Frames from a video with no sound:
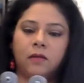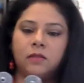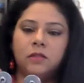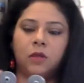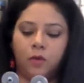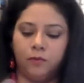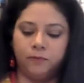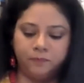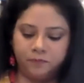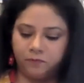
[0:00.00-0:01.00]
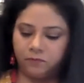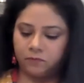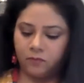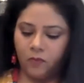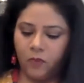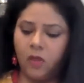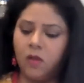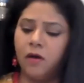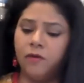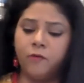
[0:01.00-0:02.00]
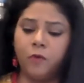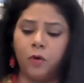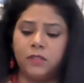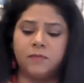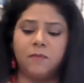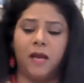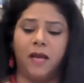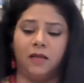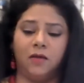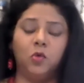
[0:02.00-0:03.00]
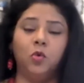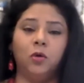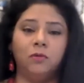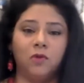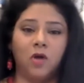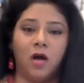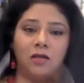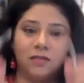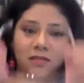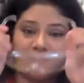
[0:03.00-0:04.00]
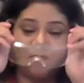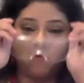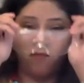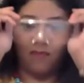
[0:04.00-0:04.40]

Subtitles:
So of course, my cool goggles,